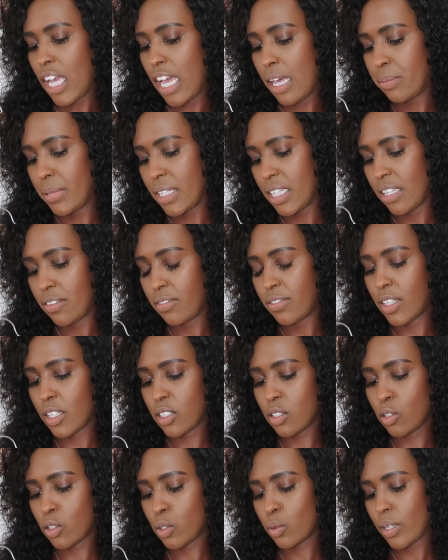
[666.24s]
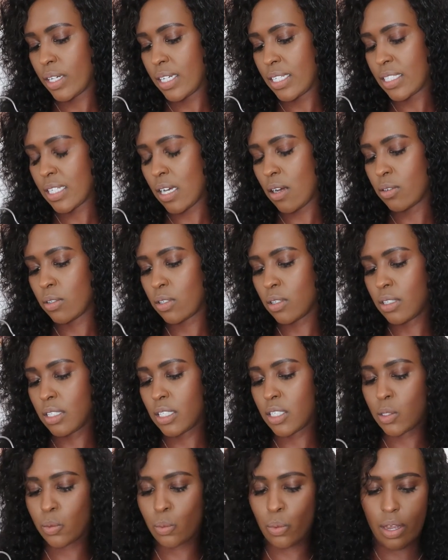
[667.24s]
I believe there's also a discount on
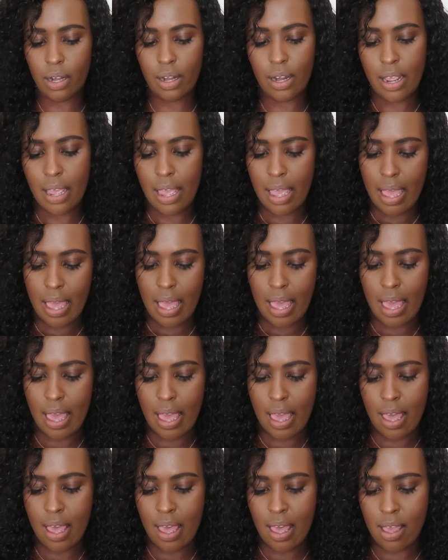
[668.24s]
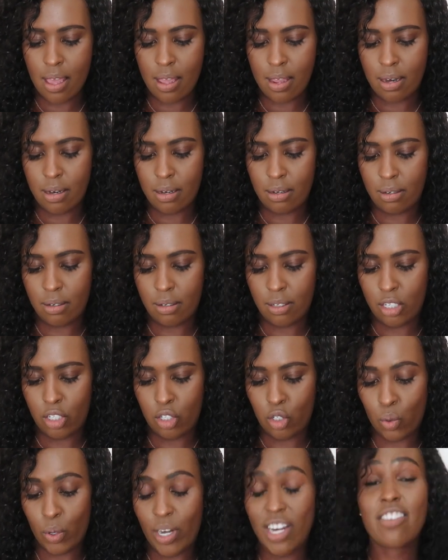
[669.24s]
this one, and
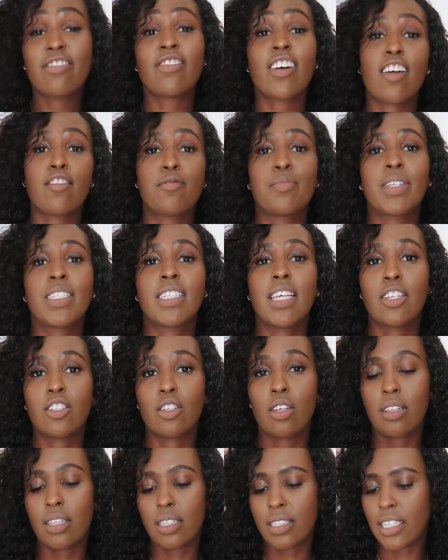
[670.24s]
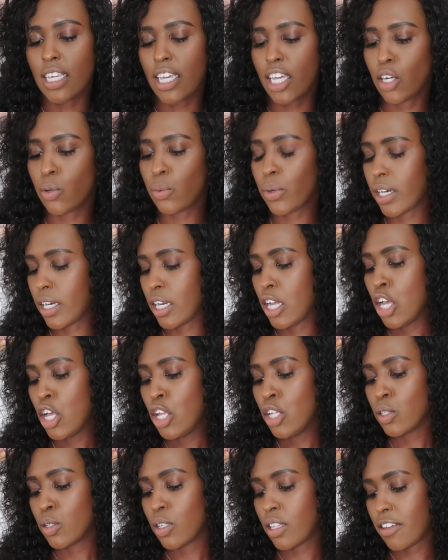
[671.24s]
25% on the second one.
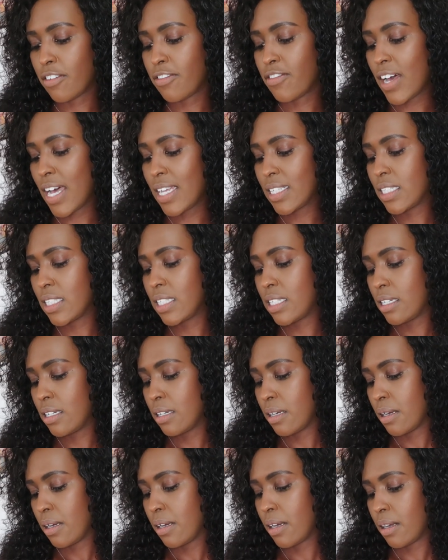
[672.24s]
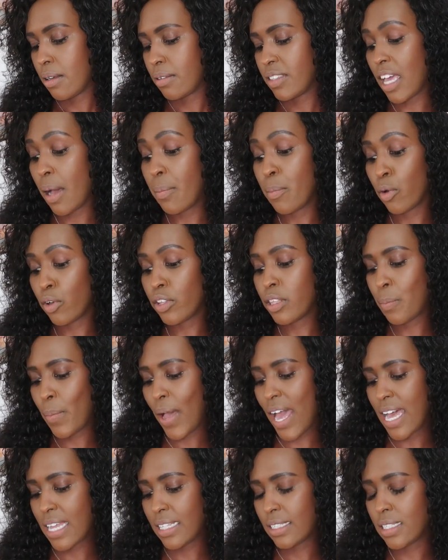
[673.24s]
So the first, they're both
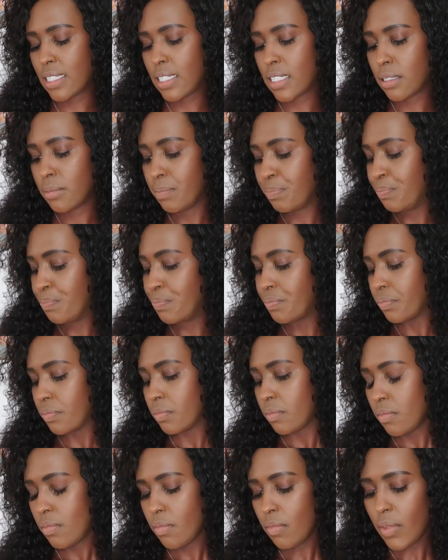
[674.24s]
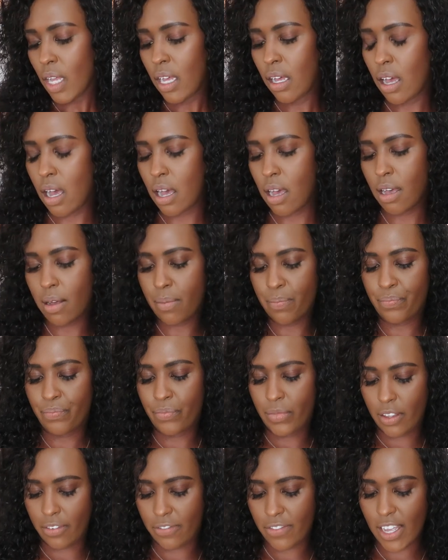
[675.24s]
pants.
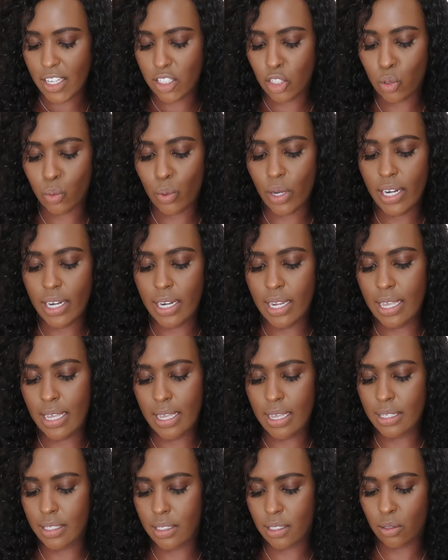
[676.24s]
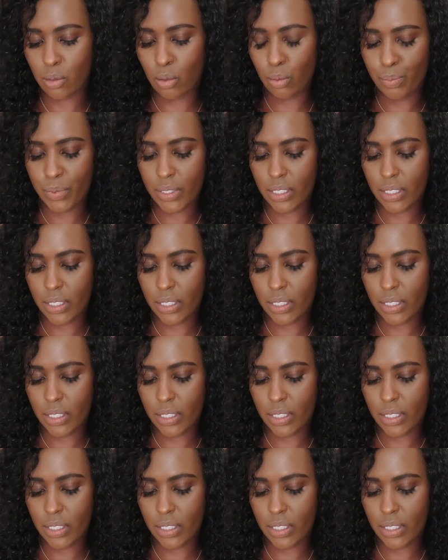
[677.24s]
The first one is